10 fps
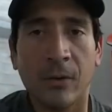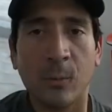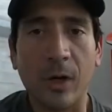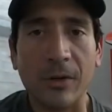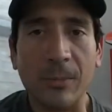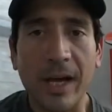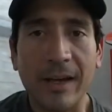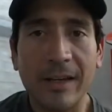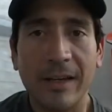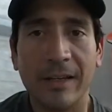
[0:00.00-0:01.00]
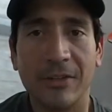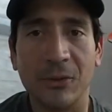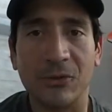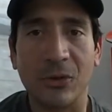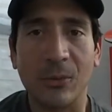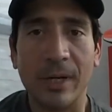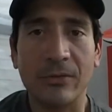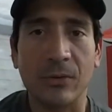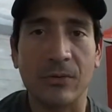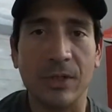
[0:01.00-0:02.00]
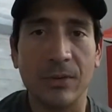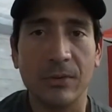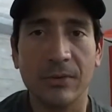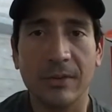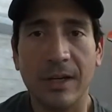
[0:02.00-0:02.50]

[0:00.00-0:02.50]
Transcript: Welcome back to Soulmates Reviews.